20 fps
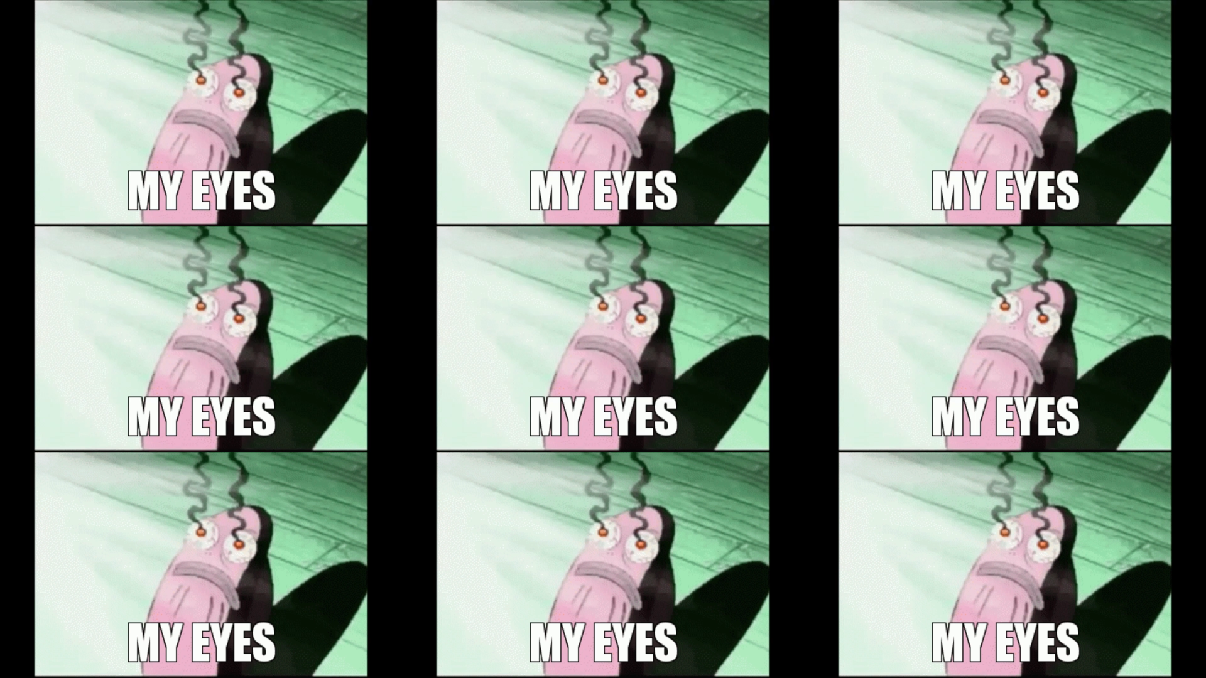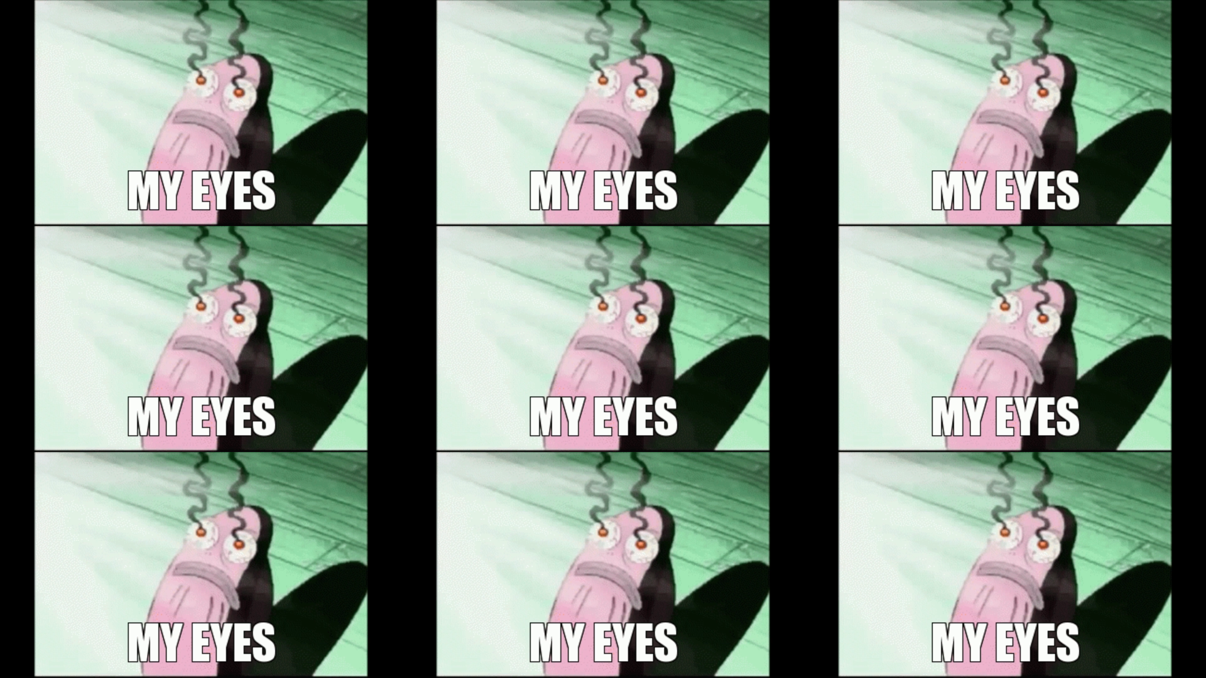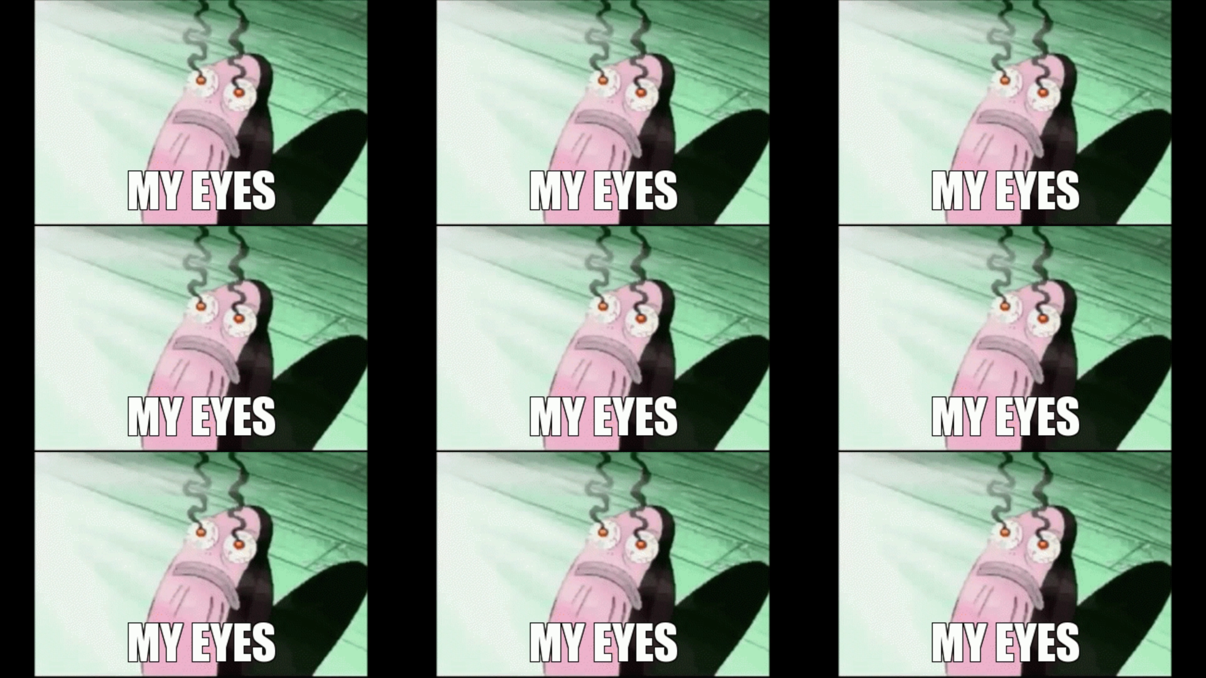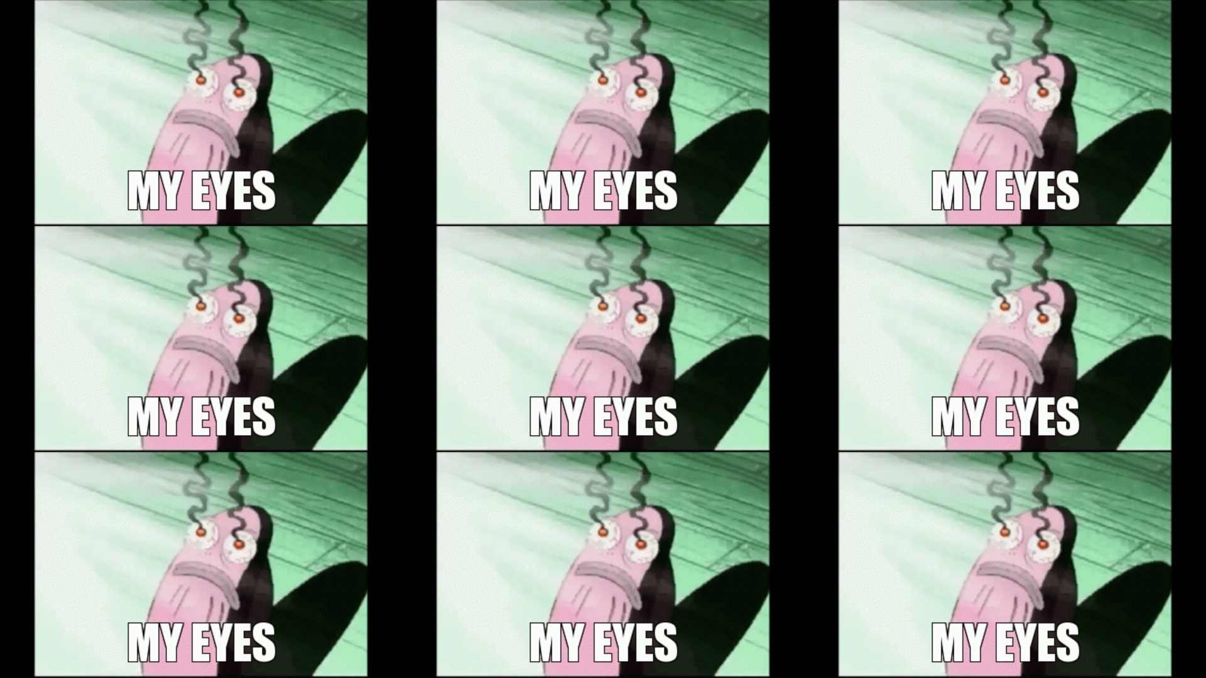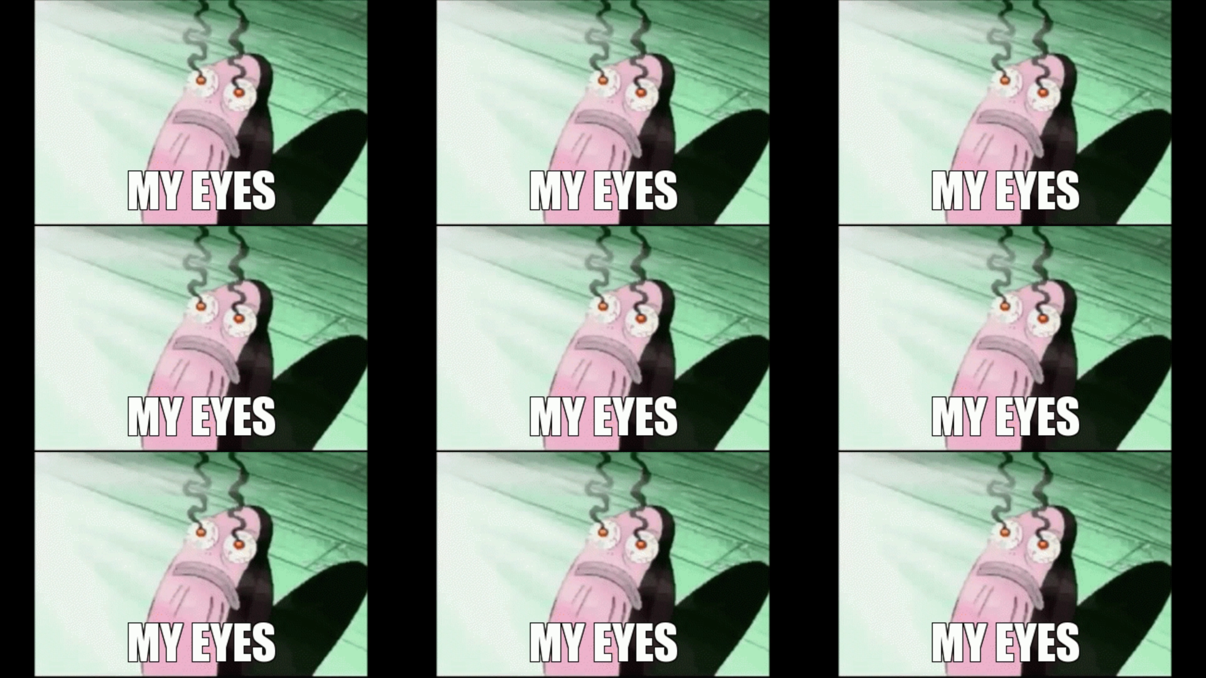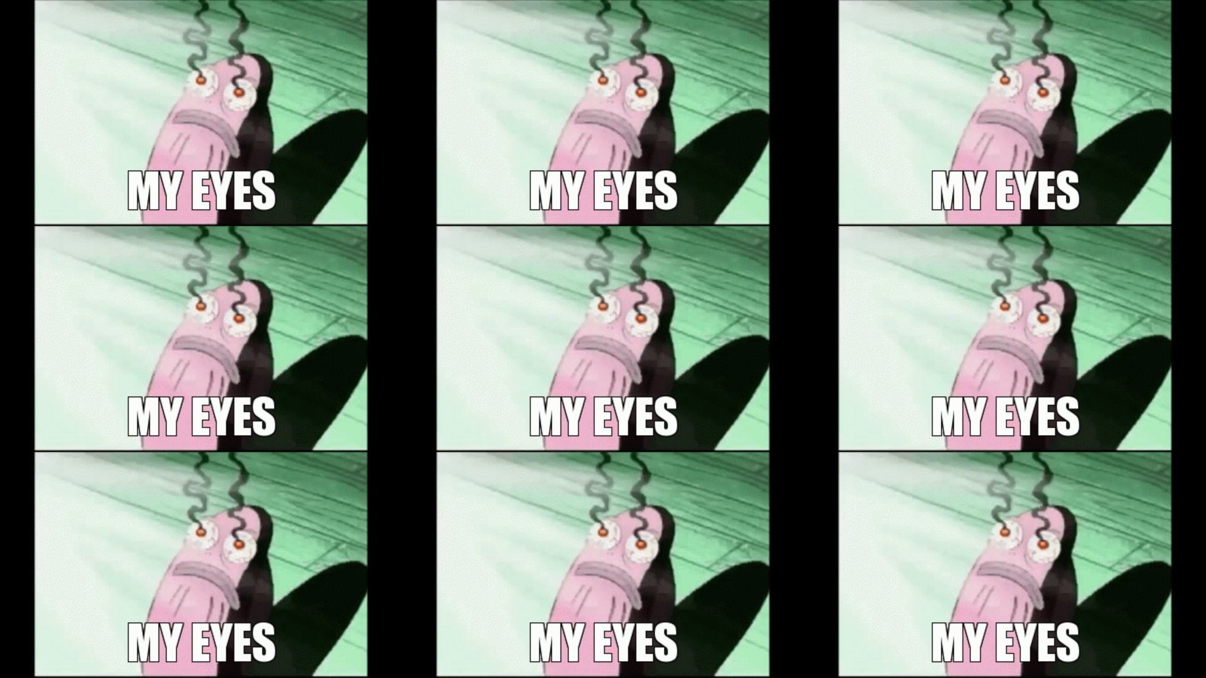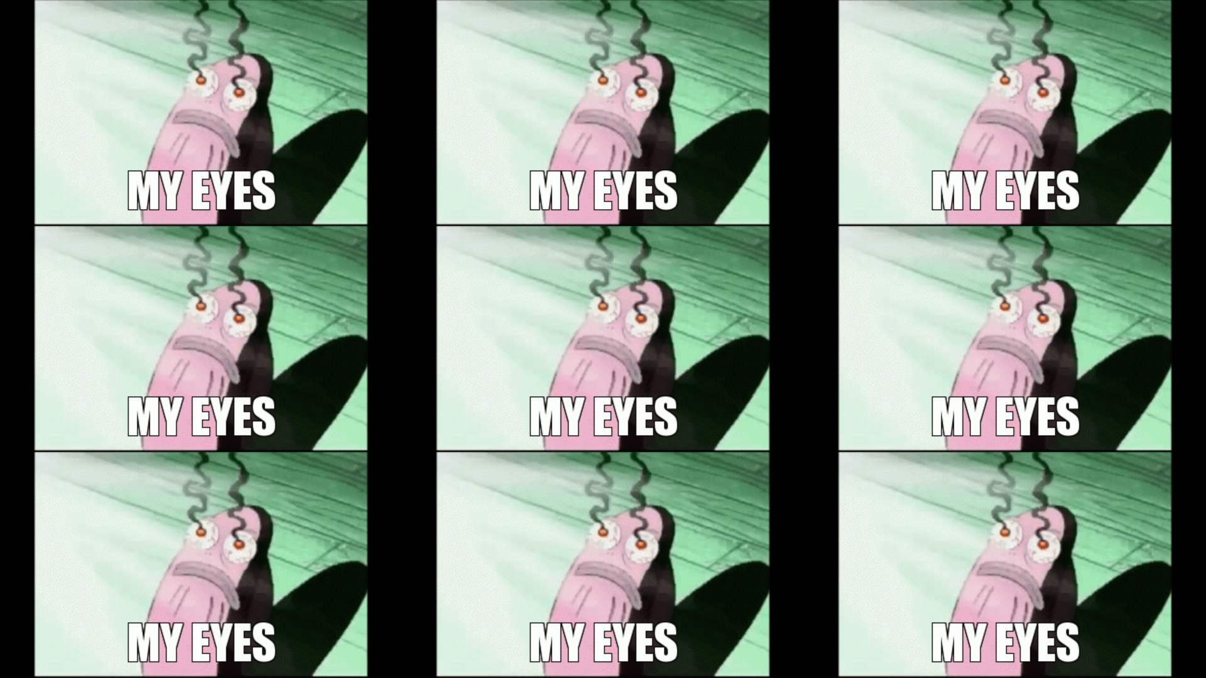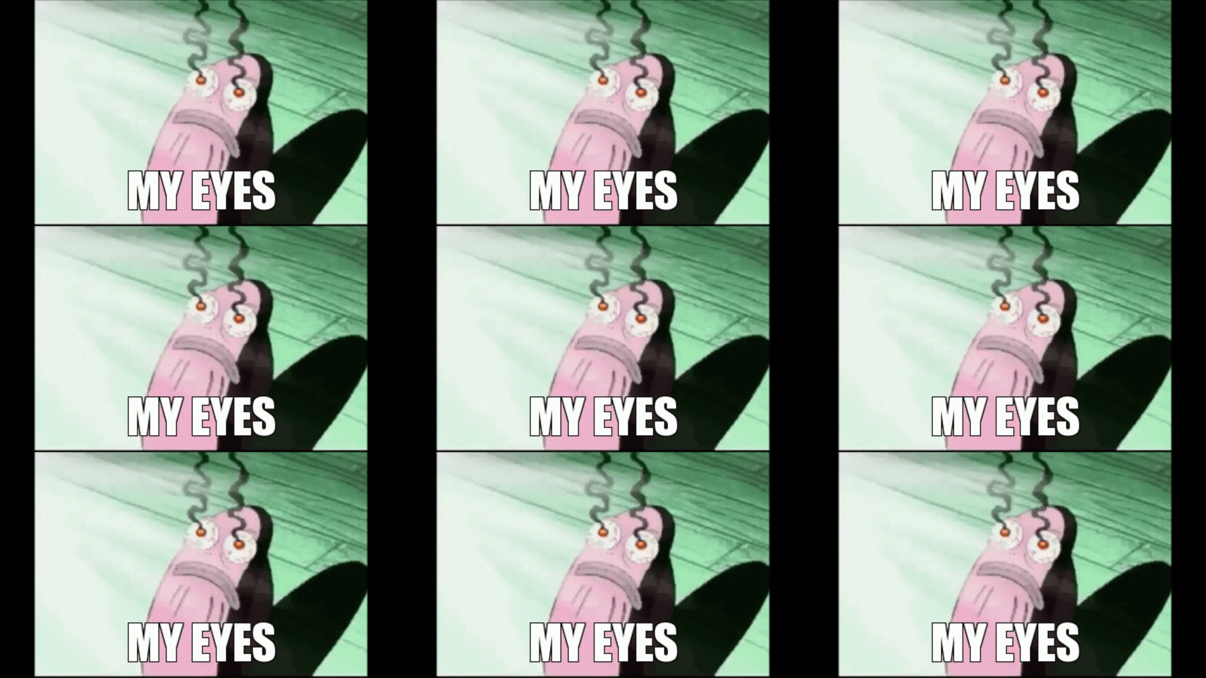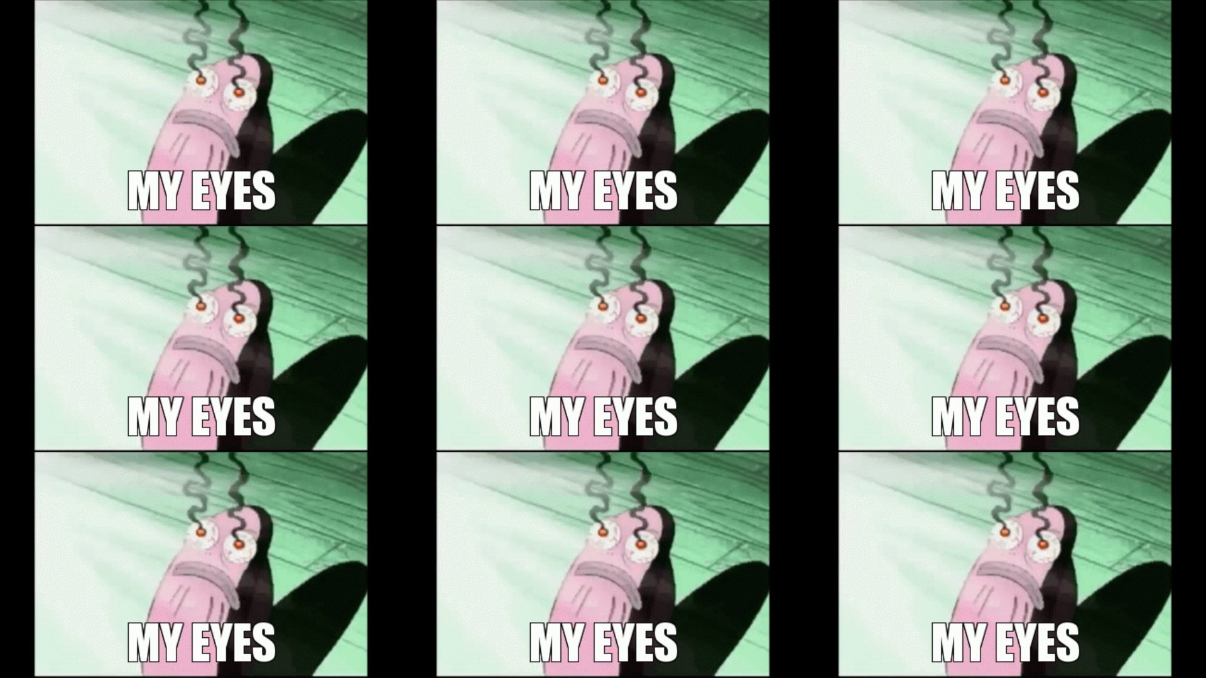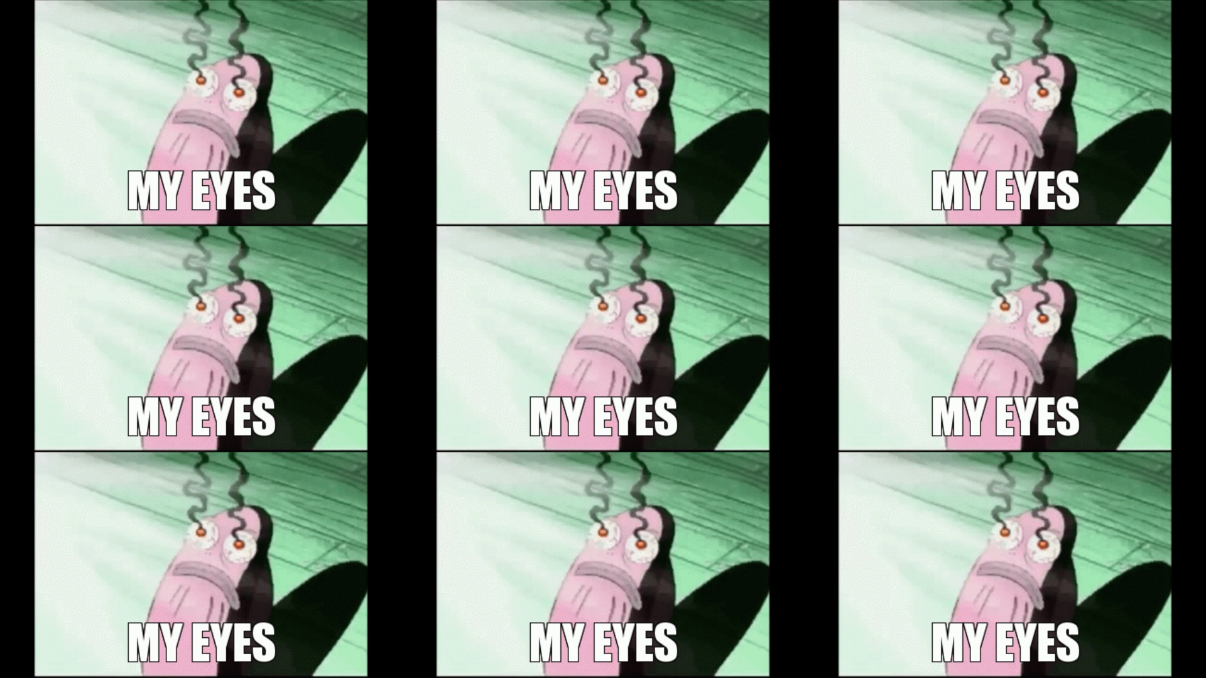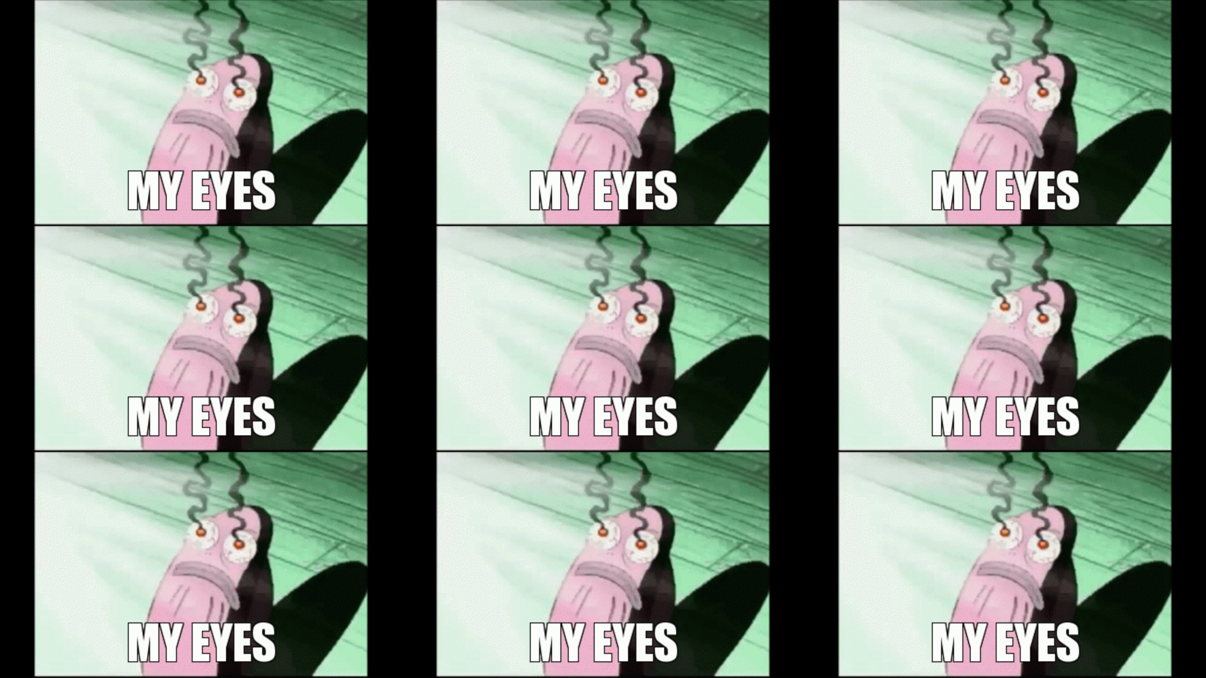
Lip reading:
(no speaker visible)